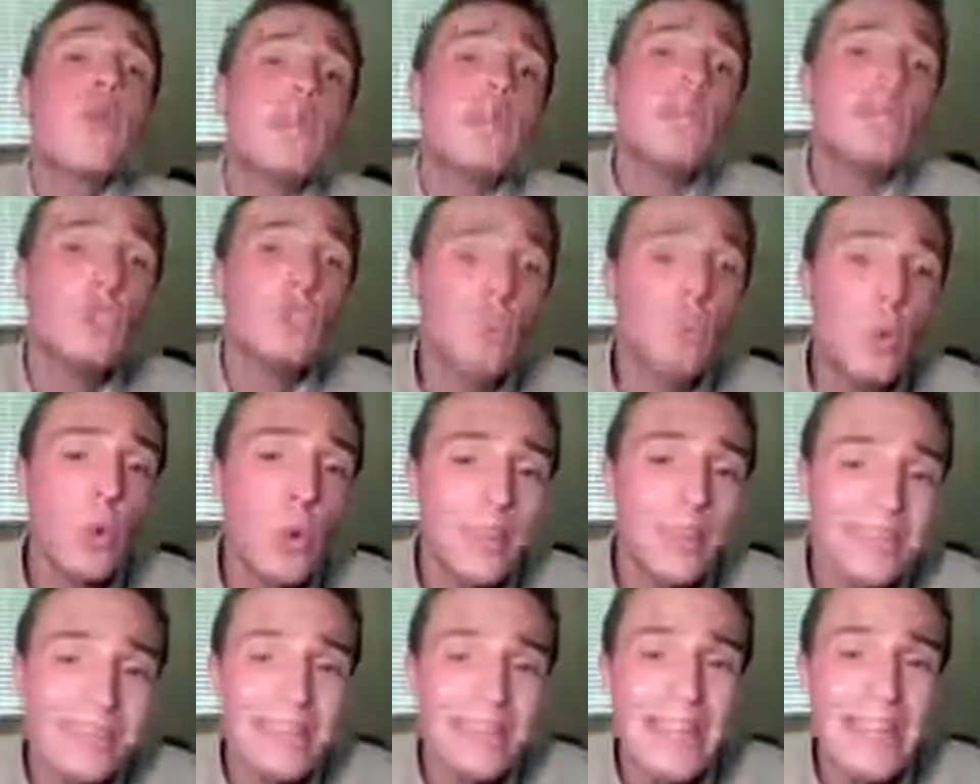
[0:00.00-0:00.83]

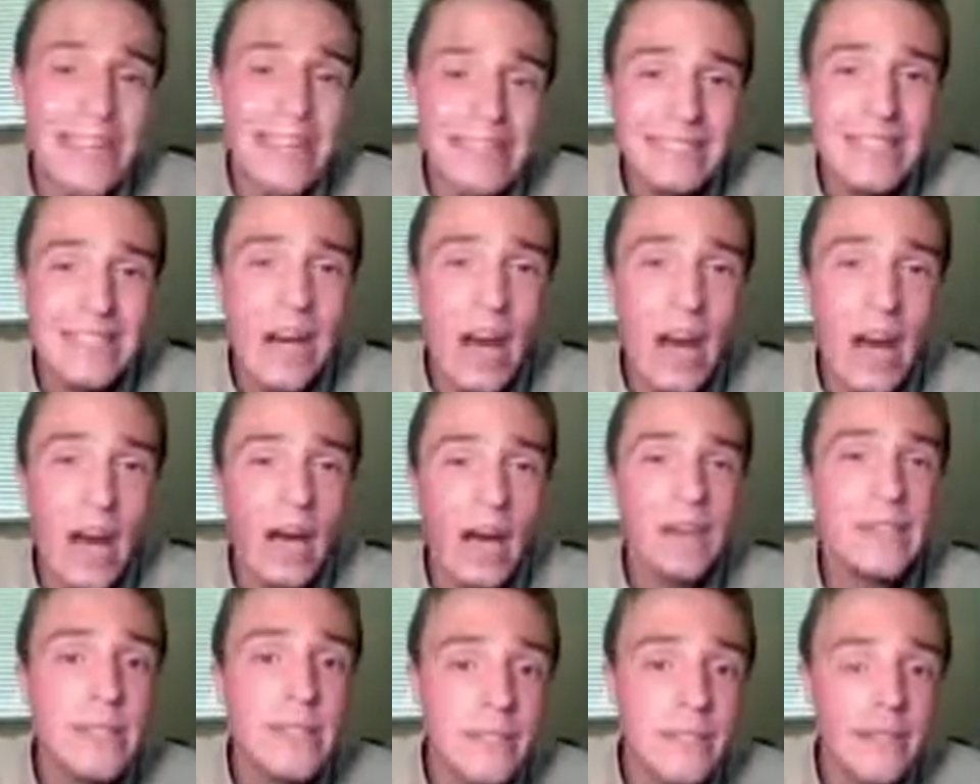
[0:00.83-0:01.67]
enjoyed today's
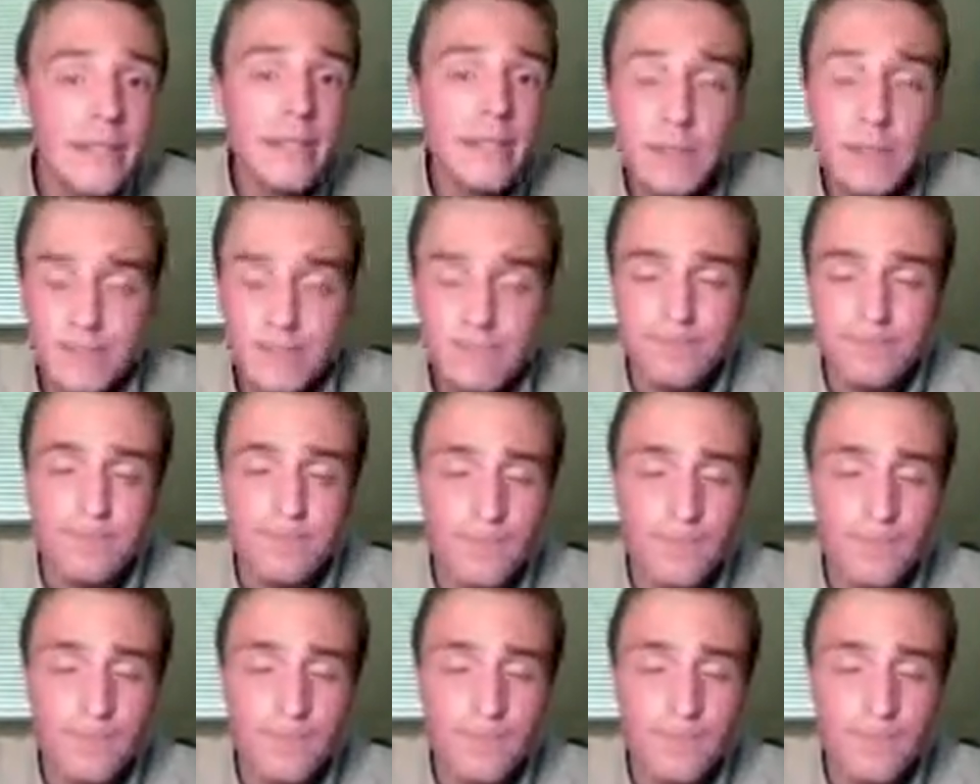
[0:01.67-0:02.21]
content.